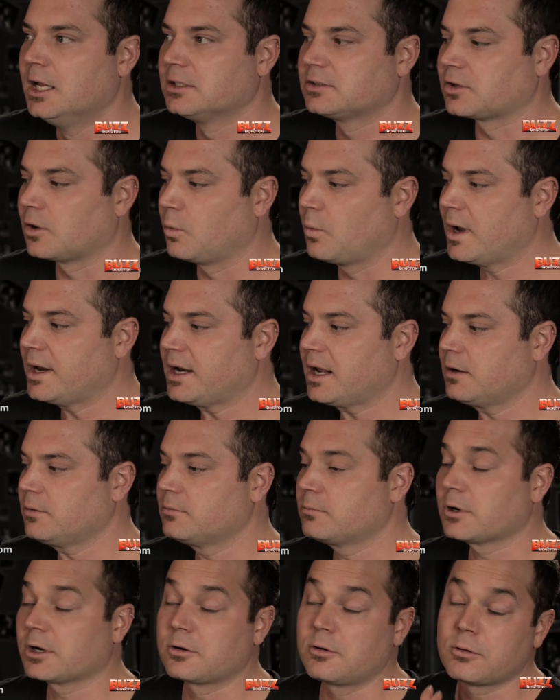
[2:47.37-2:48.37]
So when I
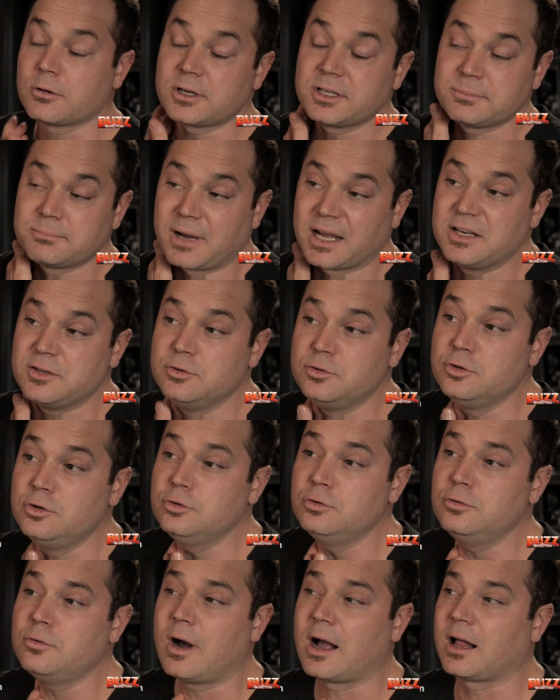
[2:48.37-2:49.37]
recorded my
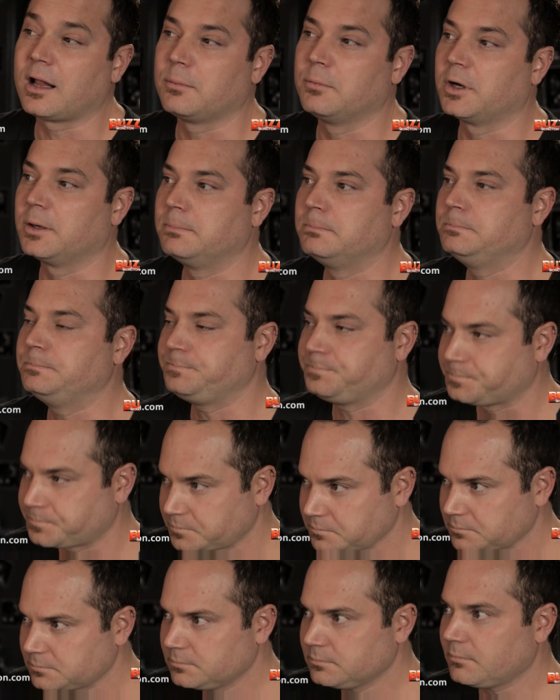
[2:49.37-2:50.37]
new album,
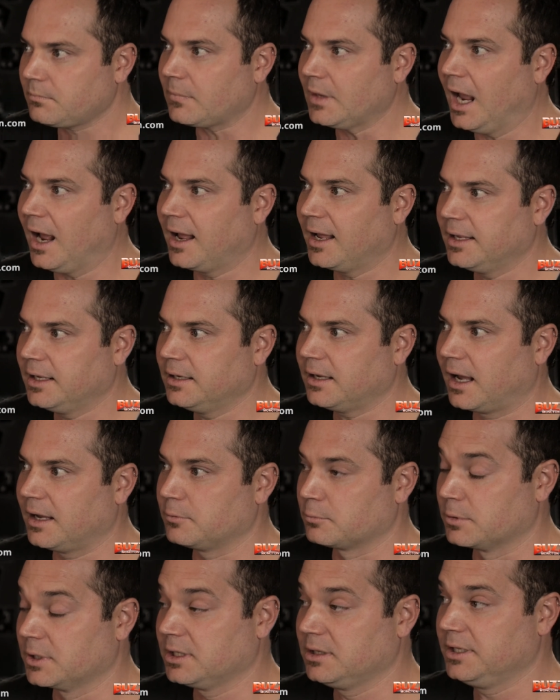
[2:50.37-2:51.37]
I
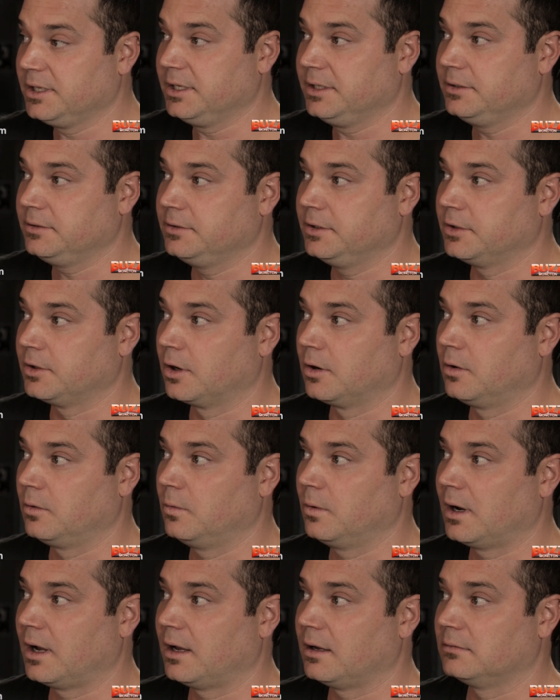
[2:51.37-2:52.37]
really, you
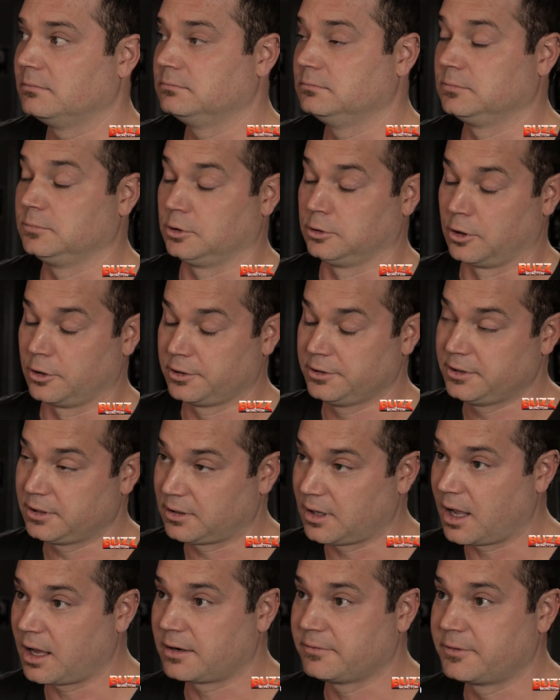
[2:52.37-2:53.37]
know, learned
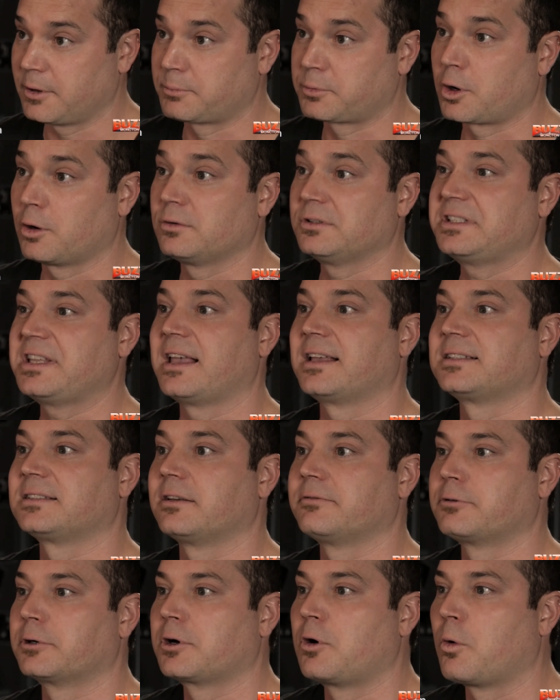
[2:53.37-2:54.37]
a lot of the
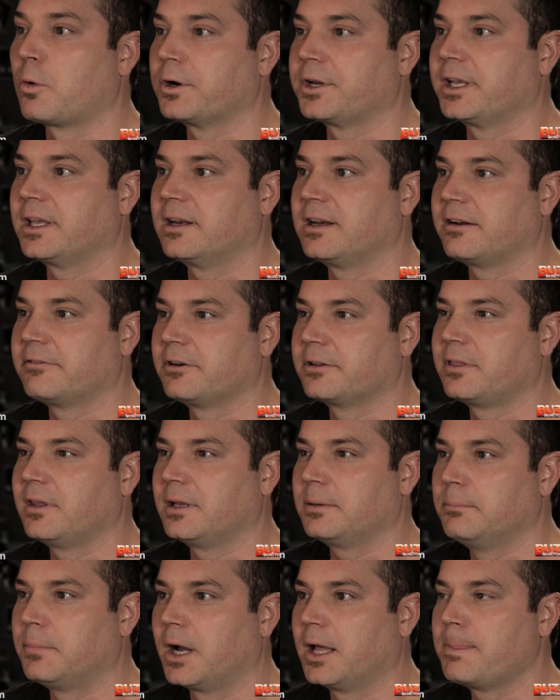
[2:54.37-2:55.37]
process of recording and
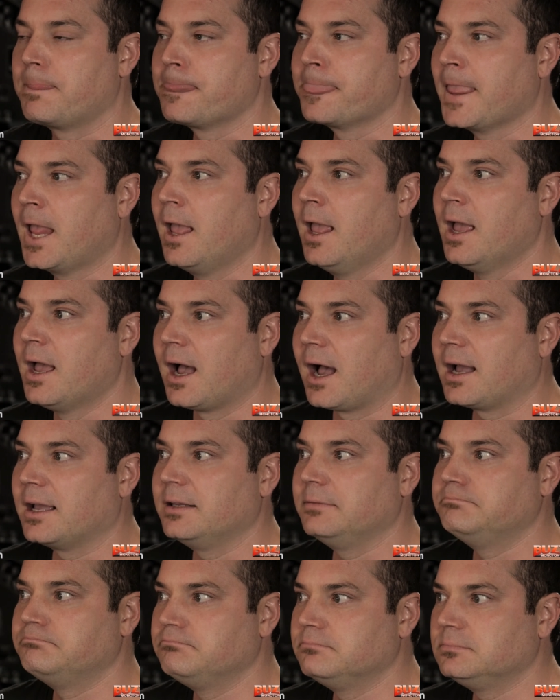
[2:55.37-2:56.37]
everything, but
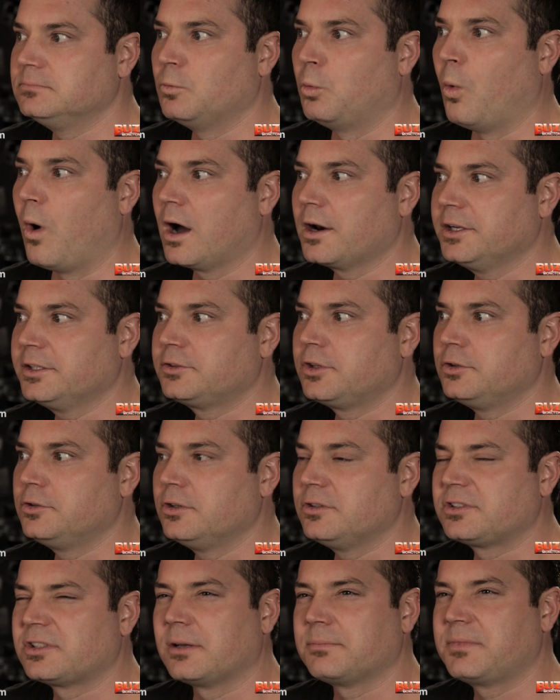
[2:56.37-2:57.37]
I wanted to
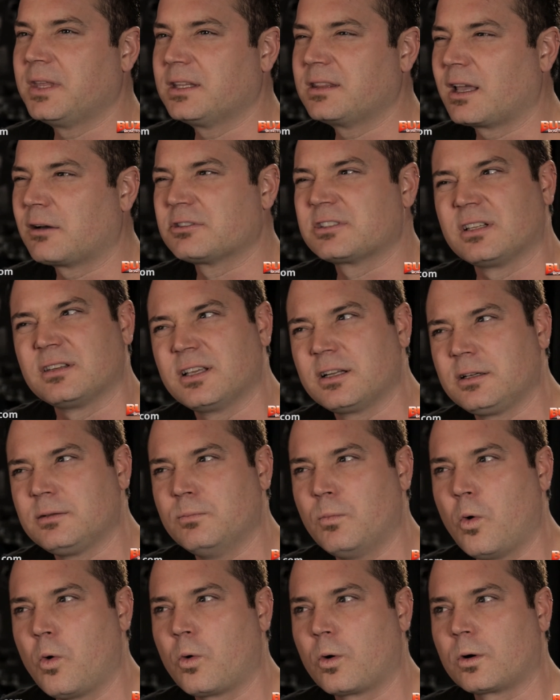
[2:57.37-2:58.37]
do something that was a little
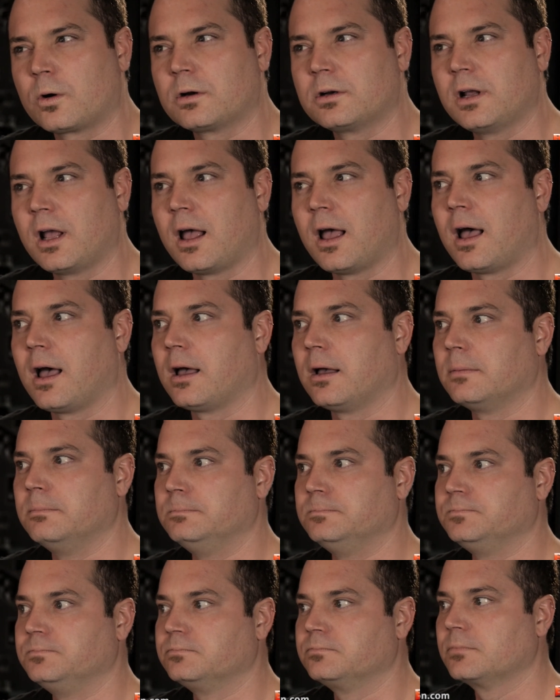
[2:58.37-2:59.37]
more
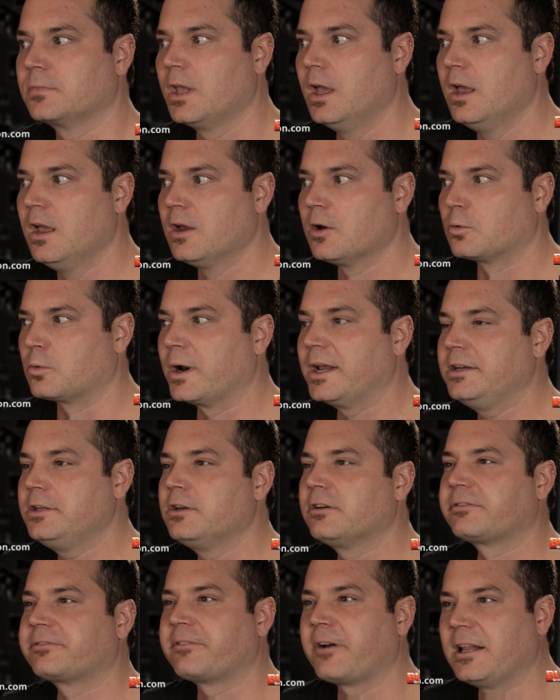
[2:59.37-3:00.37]

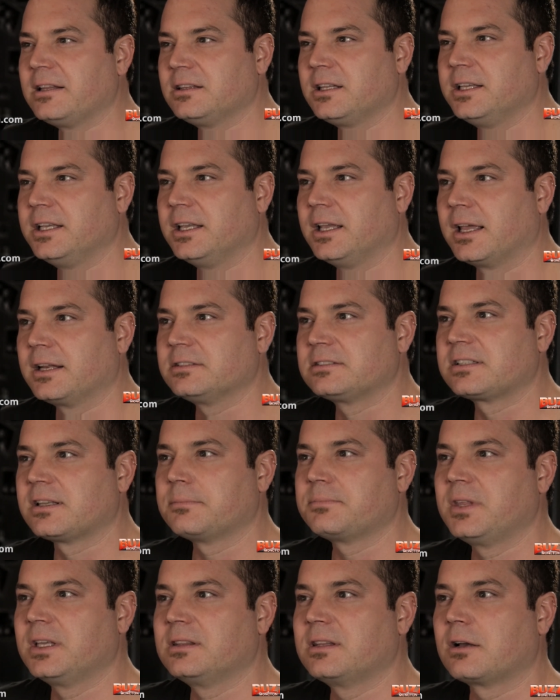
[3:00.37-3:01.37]
radio friendly and
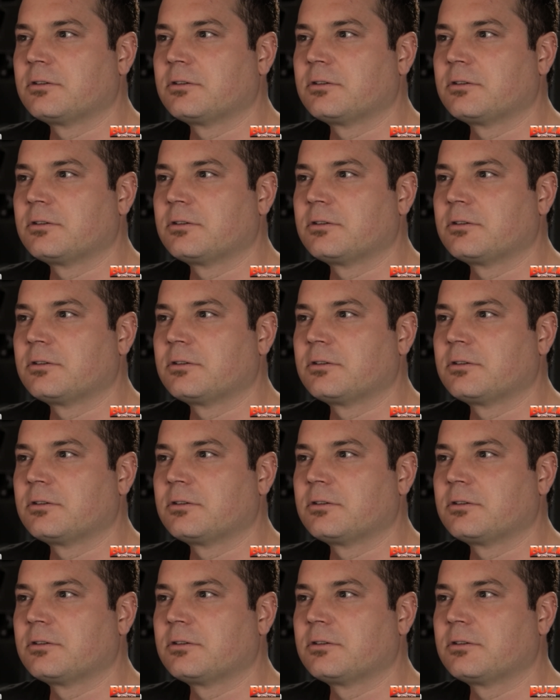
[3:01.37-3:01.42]
something